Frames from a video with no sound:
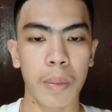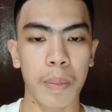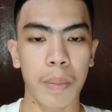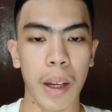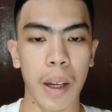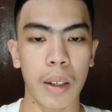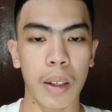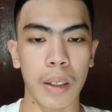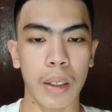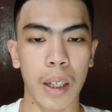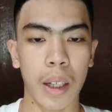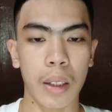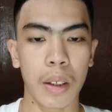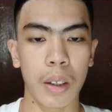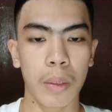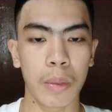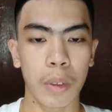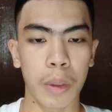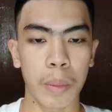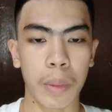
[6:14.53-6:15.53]
pilot
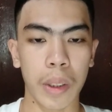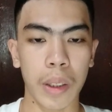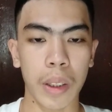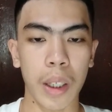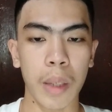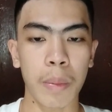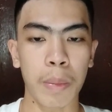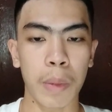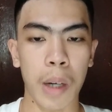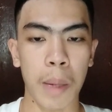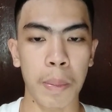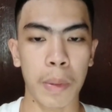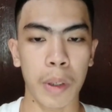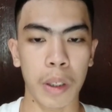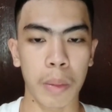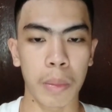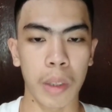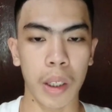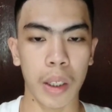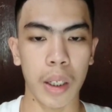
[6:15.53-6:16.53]
ladder to maintain proper
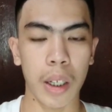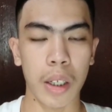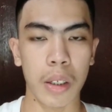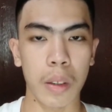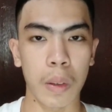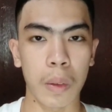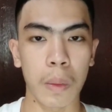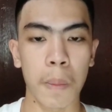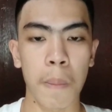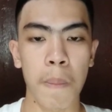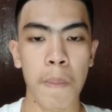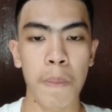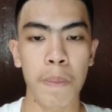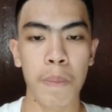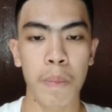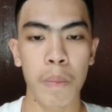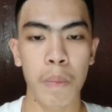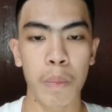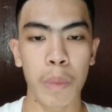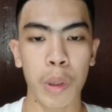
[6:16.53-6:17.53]
communication
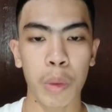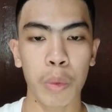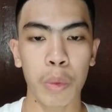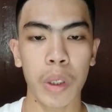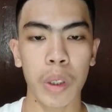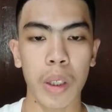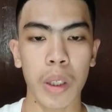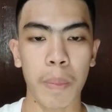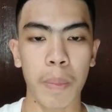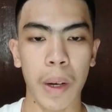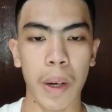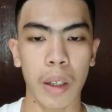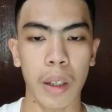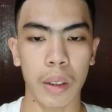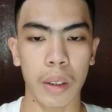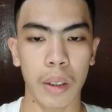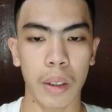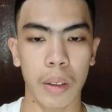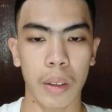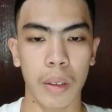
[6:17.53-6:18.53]
between the pilot